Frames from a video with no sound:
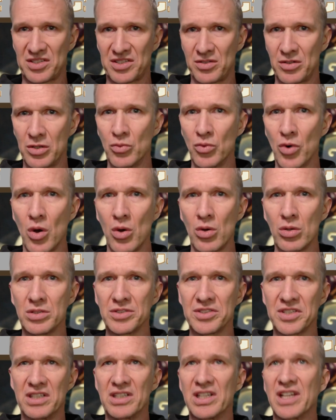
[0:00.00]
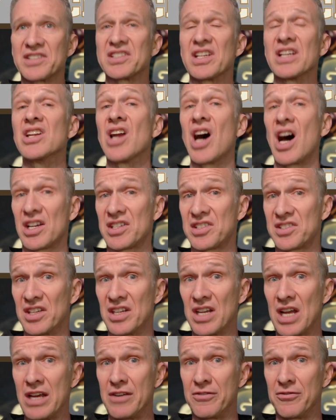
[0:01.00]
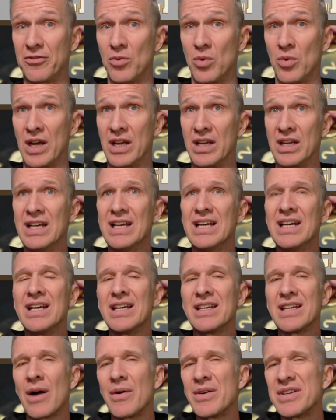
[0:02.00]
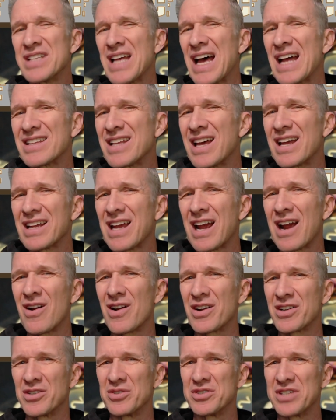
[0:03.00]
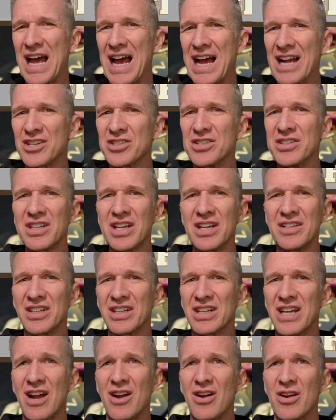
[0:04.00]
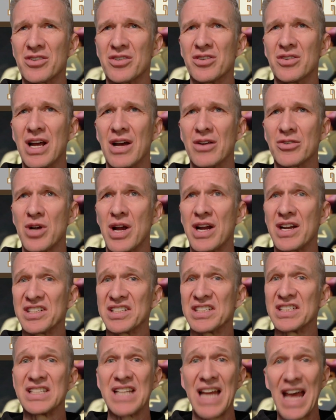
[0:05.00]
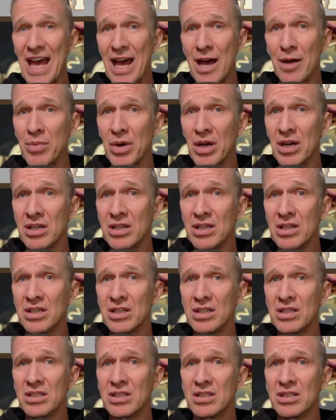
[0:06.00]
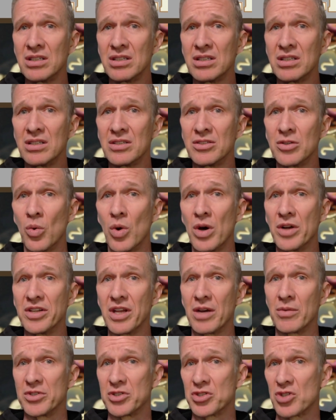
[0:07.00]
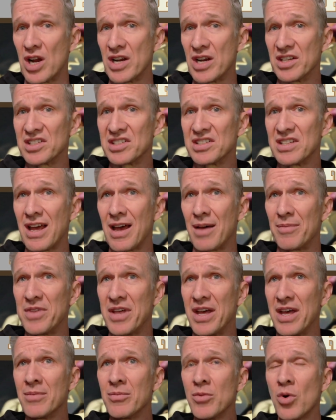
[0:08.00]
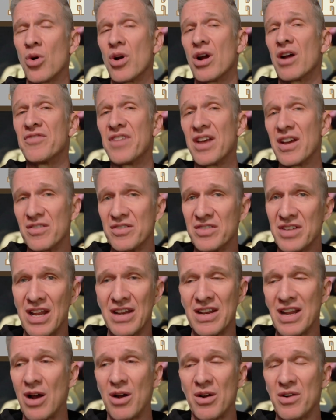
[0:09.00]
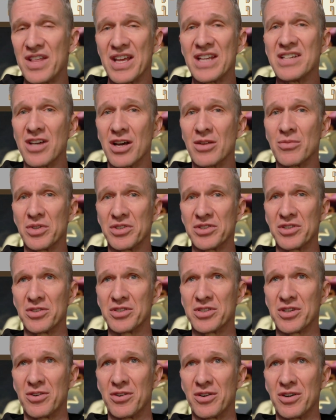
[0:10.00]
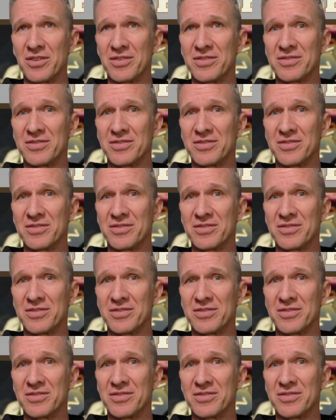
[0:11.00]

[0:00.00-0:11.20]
rolls and let's say knocks the knife away. Now, is that character's action? Can the character now try to stab the one that was trying to stab them, or are they done with their turn?